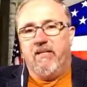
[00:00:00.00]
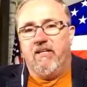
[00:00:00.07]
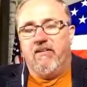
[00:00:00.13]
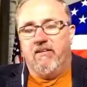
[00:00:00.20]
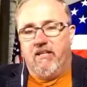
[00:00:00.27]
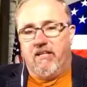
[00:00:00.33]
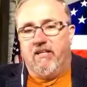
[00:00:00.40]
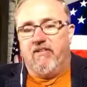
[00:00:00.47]

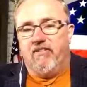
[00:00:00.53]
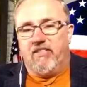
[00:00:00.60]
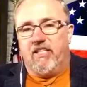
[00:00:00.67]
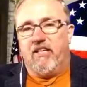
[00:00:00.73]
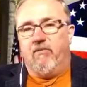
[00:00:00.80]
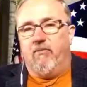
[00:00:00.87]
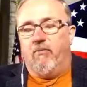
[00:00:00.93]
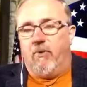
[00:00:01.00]
You need to
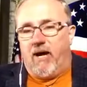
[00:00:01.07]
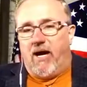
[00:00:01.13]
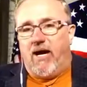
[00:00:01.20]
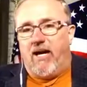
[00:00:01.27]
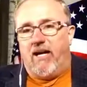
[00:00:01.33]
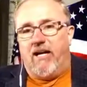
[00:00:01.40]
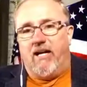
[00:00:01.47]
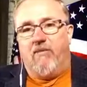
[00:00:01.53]
understand
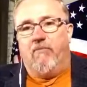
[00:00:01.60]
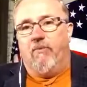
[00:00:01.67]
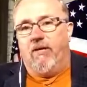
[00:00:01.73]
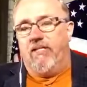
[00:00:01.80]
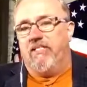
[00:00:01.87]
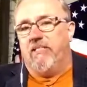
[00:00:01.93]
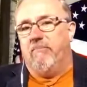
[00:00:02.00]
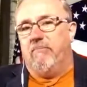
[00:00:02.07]
why and
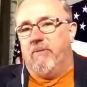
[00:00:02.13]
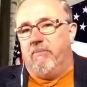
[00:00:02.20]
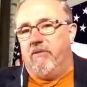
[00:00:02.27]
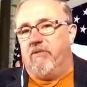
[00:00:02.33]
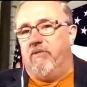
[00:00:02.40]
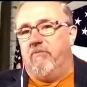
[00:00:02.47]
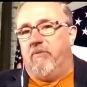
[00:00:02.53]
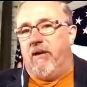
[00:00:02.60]
what is the
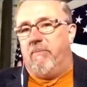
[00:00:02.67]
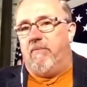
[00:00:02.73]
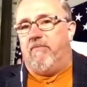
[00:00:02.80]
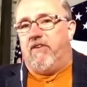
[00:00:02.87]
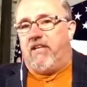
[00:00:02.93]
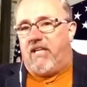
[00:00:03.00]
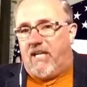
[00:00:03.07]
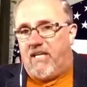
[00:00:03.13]
biblical
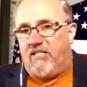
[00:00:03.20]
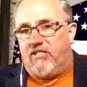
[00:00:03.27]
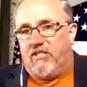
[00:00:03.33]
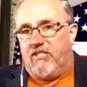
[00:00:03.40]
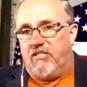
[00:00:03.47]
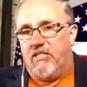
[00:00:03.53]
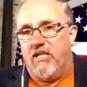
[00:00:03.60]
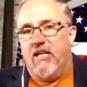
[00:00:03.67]

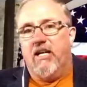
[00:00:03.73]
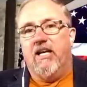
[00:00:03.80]
ramifications.